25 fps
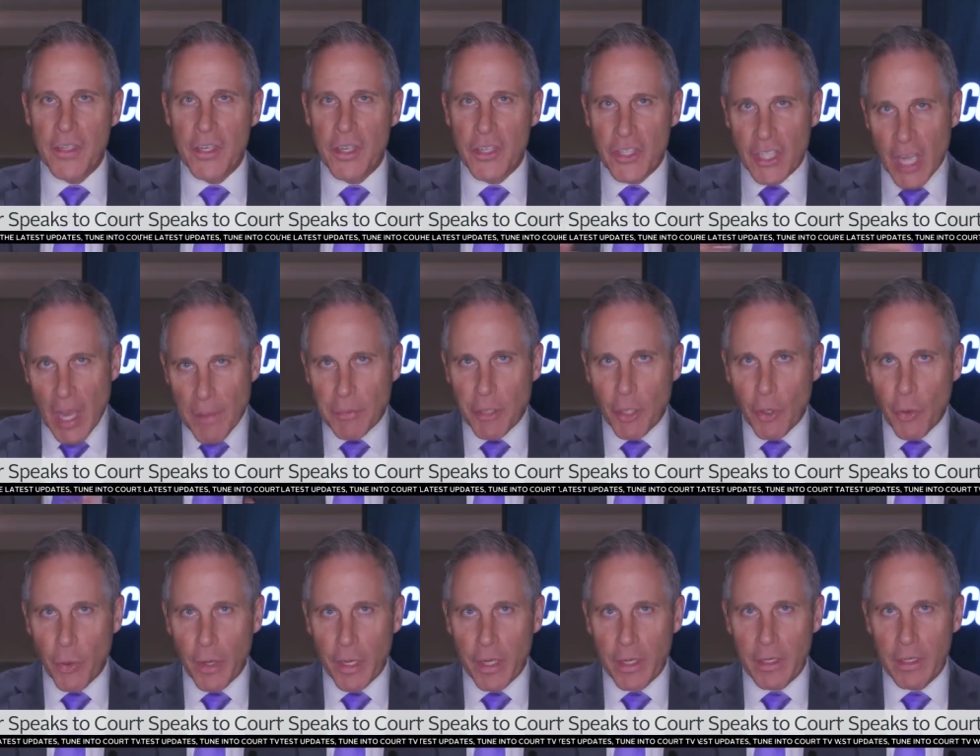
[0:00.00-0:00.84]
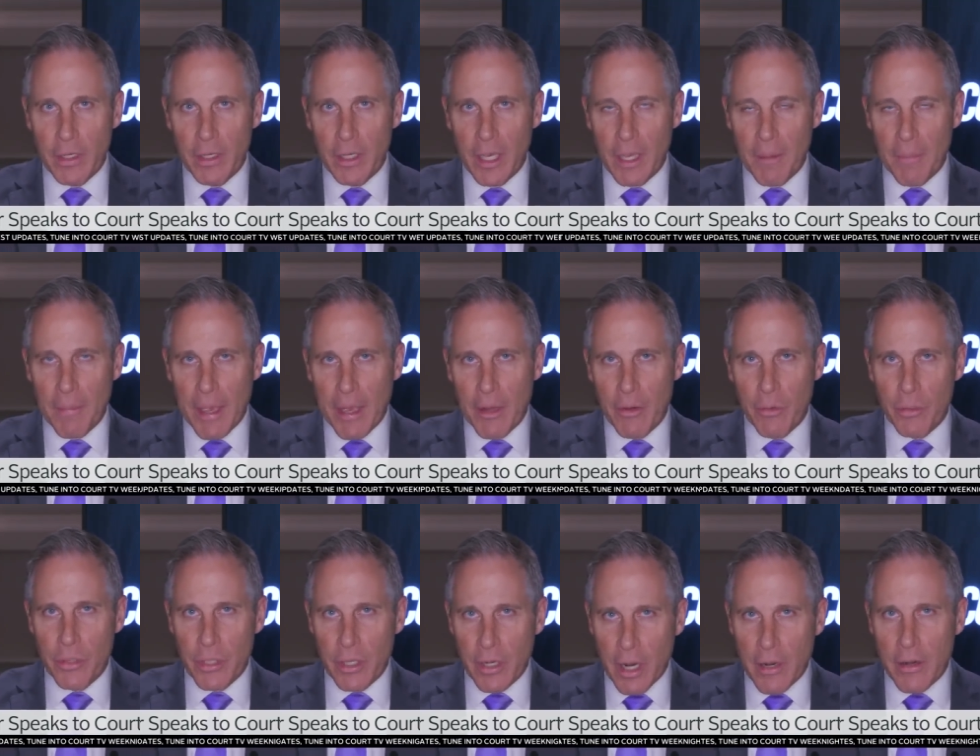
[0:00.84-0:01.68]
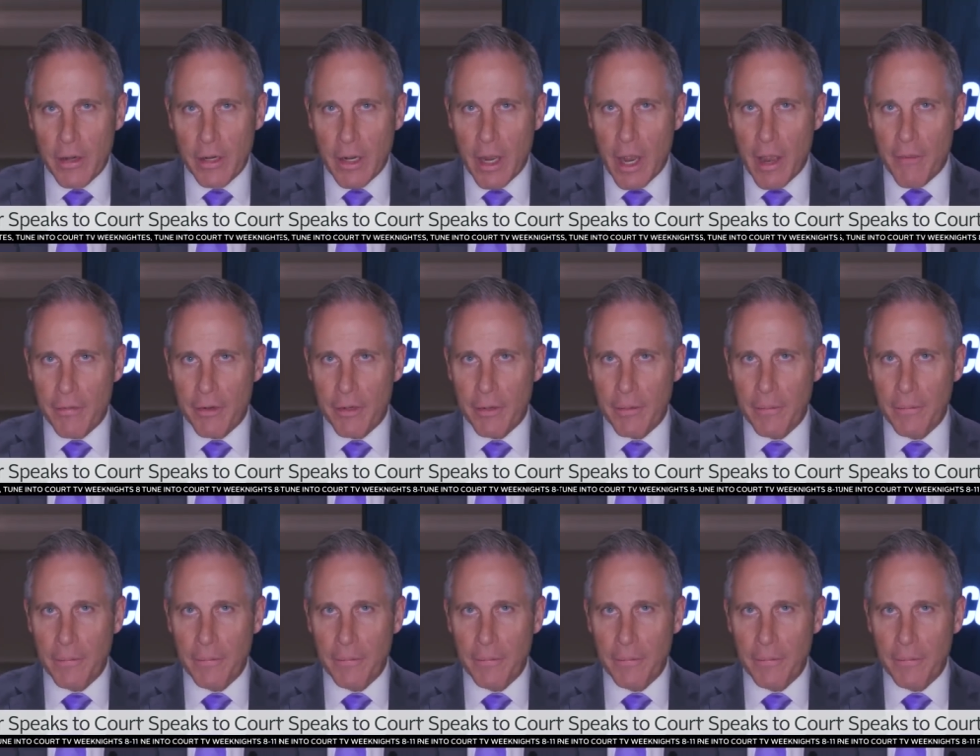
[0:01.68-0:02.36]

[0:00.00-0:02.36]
is a subsequent right. hitman who's an undercover.